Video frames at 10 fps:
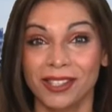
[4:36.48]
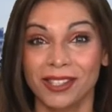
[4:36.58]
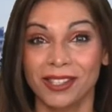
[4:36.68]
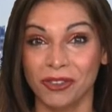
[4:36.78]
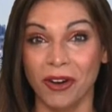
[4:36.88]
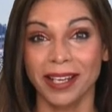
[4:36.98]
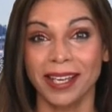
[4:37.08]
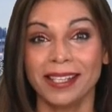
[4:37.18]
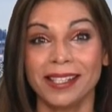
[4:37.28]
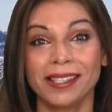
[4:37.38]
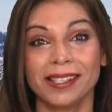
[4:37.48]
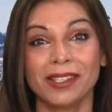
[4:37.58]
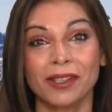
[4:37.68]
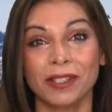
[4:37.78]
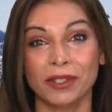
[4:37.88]
striking
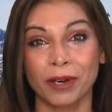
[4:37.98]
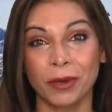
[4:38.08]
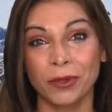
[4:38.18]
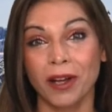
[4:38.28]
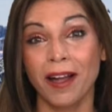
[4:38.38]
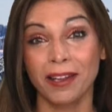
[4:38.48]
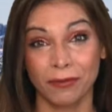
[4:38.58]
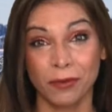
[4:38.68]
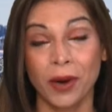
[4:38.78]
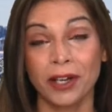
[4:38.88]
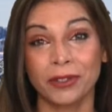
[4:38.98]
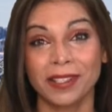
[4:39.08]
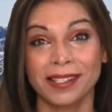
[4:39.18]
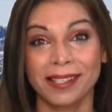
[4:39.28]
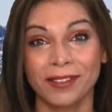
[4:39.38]
distance of its record high of four
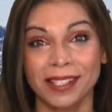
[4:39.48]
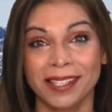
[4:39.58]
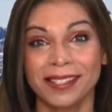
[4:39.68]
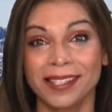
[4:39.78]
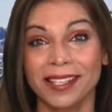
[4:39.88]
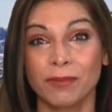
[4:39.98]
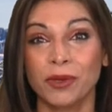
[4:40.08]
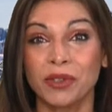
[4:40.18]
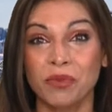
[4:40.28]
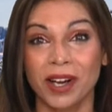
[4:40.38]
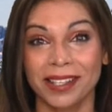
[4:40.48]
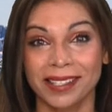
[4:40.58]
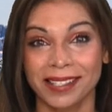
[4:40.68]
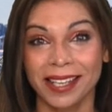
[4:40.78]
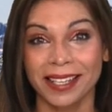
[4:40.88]
hundred seventy-six point one
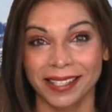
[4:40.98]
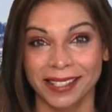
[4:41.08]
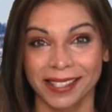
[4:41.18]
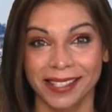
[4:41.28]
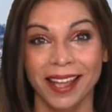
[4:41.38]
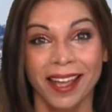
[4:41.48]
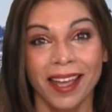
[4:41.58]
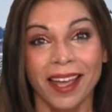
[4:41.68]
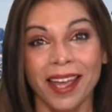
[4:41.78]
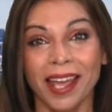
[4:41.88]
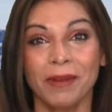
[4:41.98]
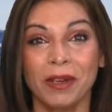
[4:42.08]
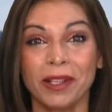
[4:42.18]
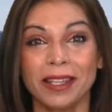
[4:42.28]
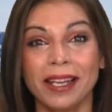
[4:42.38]
six. And
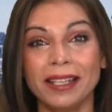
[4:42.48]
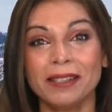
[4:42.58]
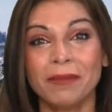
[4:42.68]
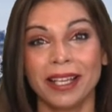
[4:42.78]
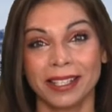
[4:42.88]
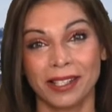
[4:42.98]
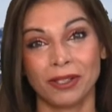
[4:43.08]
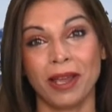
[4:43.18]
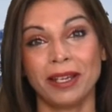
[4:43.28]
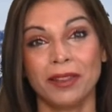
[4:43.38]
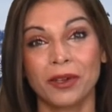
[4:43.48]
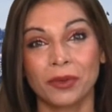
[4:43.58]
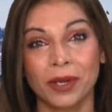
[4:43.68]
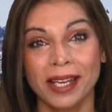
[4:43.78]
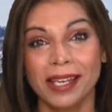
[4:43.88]
meanwhile, the London markets traded in the
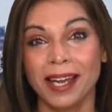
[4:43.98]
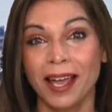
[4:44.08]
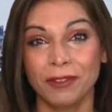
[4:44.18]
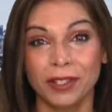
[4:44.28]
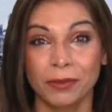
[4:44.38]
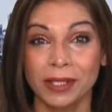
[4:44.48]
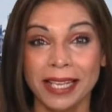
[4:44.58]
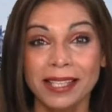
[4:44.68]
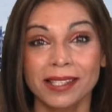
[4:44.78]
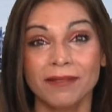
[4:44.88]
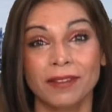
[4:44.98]
green after the release of